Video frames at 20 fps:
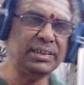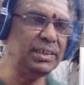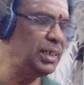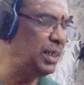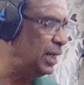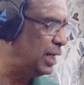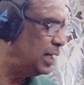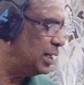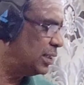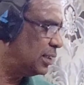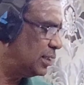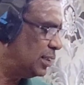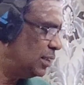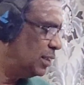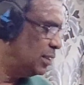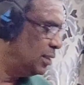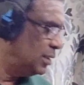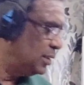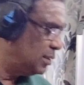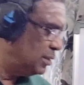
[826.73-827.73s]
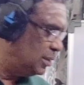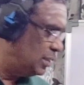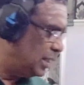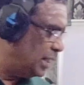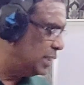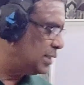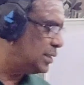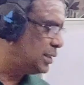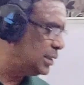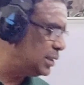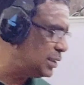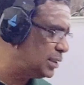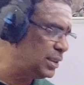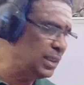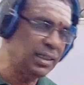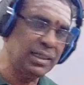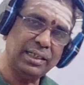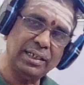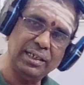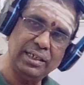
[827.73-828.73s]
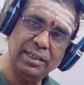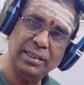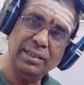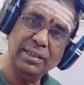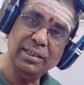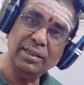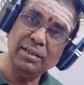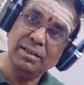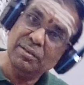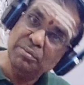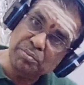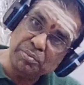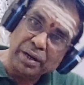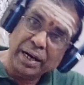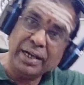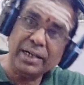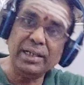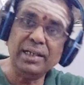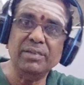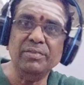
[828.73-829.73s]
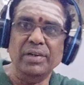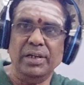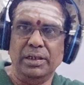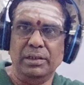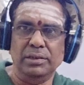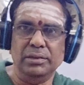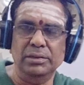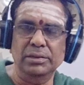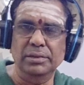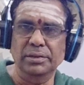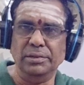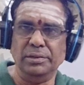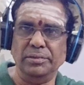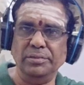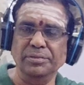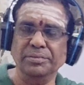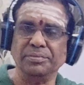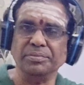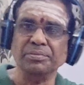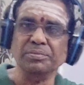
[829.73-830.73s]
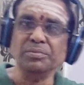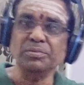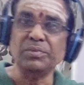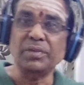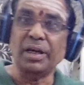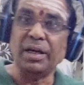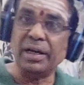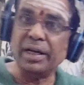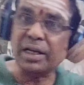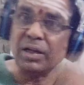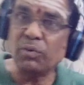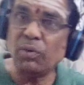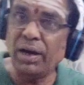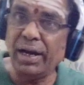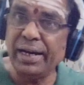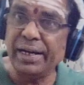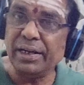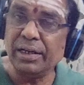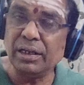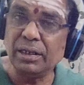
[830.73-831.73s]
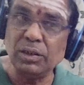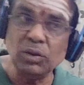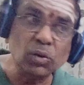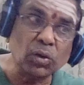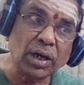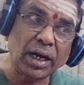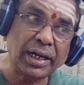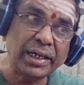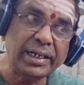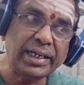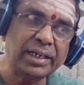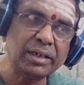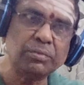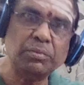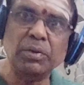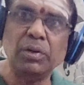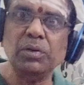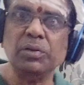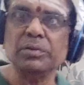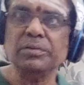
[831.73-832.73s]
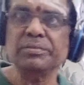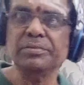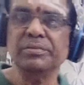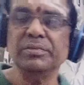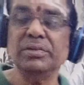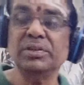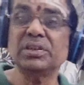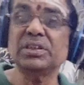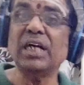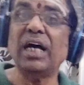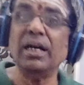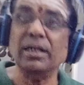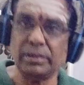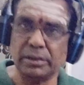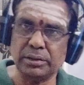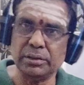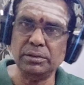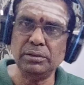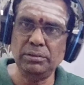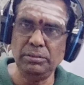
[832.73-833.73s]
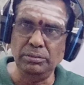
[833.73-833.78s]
isn't it? Necessary, but evil. Required, you can't take more. Salt.